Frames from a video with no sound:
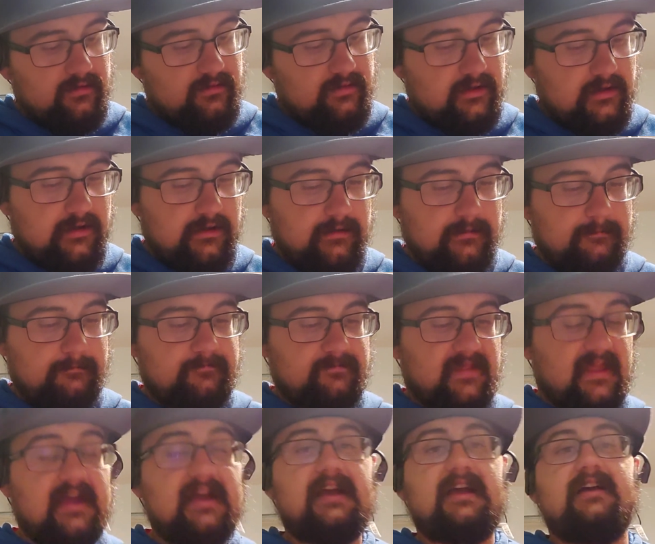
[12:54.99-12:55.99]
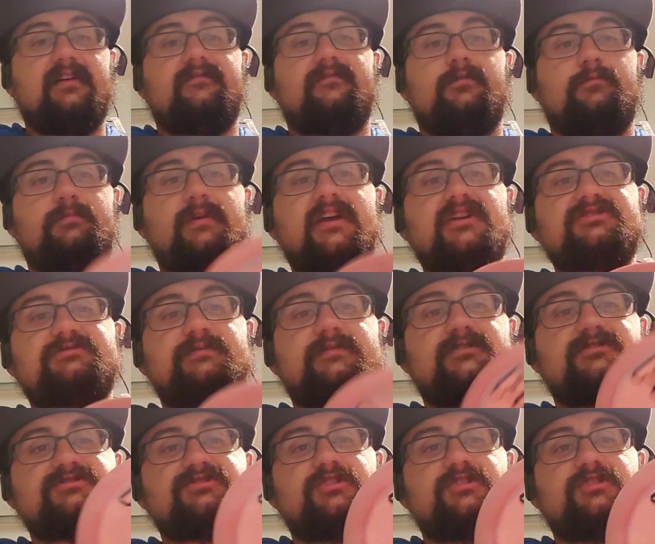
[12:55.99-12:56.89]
I have a Paige Pierce